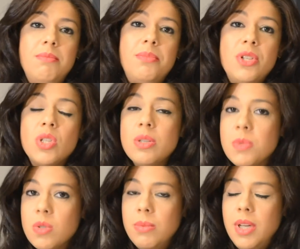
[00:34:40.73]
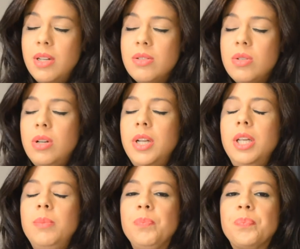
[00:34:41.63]
presumes to be an
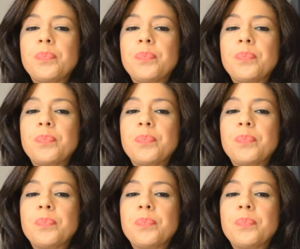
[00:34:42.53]
attorney,